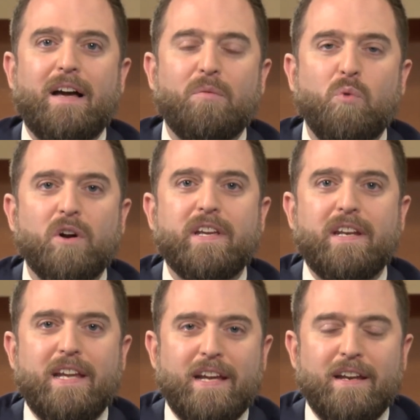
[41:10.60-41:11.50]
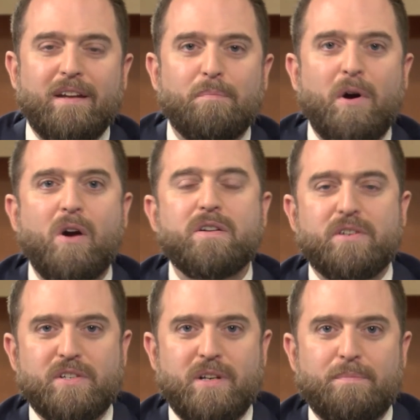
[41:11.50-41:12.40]
working in
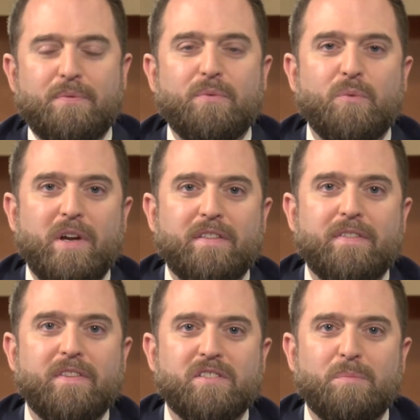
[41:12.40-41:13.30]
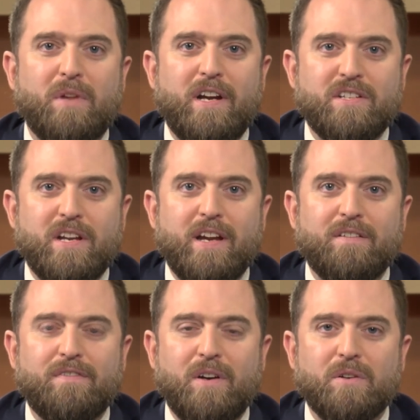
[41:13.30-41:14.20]
partnership with the supply
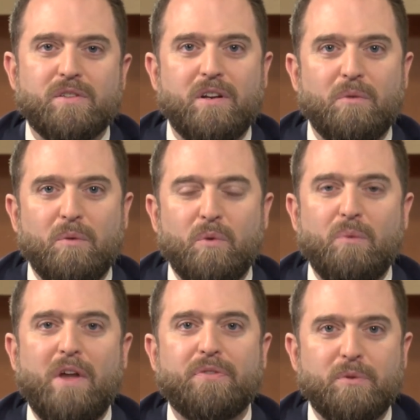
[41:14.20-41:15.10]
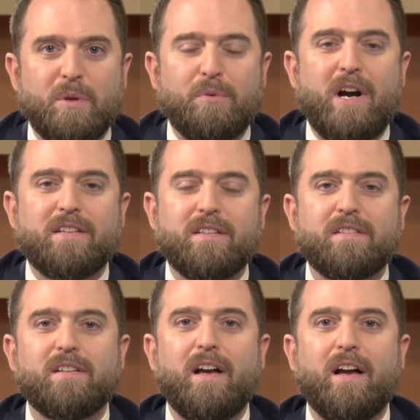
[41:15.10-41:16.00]
chain folks, we went through the
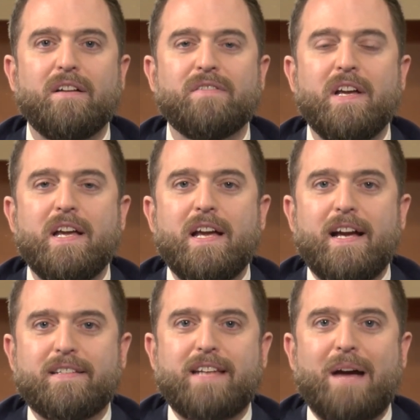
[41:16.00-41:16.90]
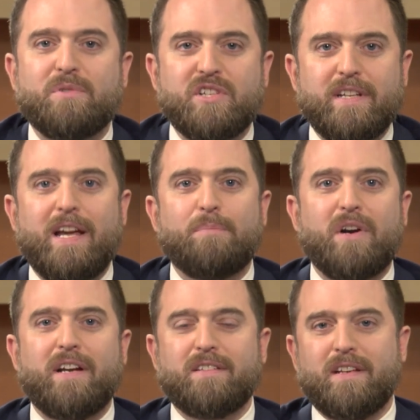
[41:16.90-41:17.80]
process of establishing that
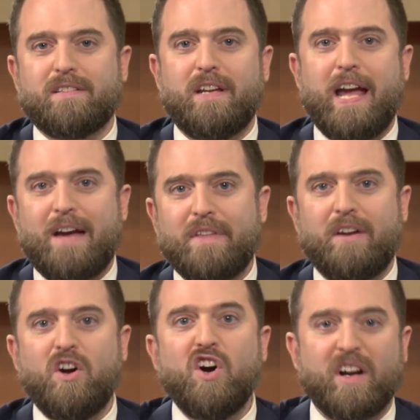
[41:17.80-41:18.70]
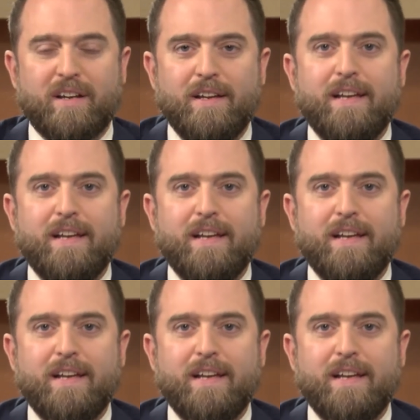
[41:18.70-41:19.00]
process to have that hook